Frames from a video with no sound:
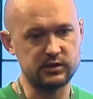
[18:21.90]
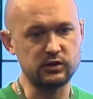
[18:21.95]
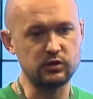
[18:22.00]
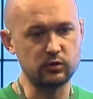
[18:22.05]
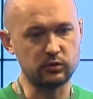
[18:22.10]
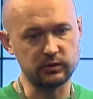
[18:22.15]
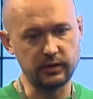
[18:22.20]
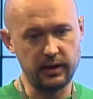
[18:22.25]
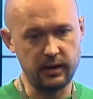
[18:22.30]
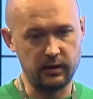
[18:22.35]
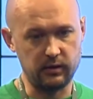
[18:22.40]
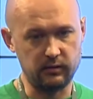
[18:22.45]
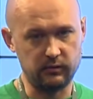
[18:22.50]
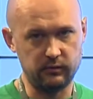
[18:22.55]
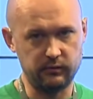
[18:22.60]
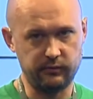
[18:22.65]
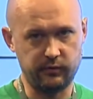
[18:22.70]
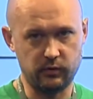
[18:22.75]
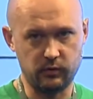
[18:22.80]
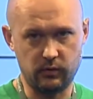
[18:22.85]
secure layer.
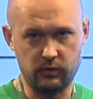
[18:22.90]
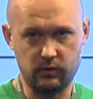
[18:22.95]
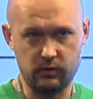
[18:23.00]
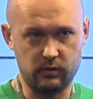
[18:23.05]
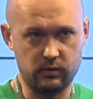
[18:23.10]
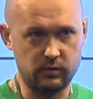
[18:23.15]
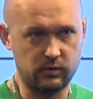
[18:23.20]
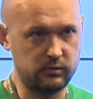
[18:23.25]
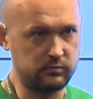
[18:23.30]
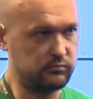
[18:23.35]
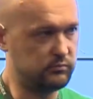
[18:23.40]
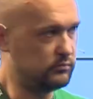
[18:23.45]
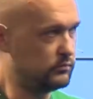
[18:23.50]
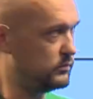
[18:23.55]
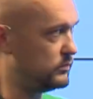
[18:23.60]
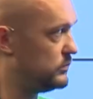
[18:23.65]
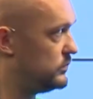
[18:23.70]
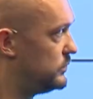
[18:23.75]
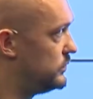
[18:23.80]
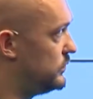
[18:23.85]

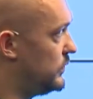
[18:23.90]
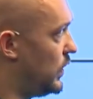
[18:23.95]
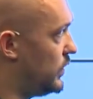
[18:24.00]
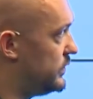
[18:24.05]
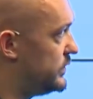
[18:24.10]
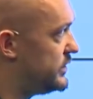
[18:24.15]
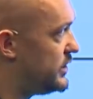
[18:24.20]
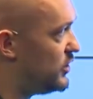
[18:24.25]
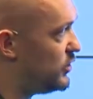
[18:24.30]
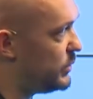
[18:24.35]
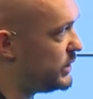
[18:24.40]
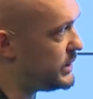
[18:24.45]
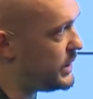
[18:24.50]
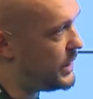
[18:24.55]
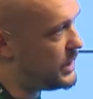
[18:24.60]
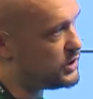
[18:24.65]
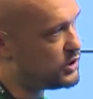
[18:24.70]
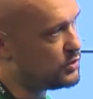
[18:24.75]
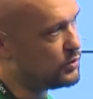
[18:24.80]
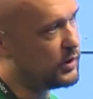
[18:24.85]
On Ethereum
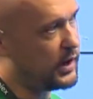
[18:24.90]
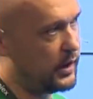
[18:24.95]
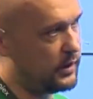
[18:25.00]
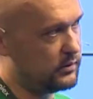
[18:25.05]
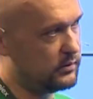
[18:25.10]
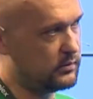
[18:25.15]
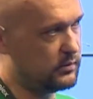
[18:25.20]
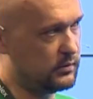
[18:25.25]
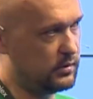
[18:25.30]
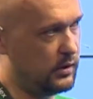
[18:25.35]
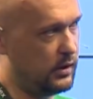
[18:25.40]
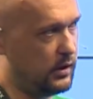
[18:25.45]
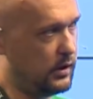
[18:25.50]
ETH, you can't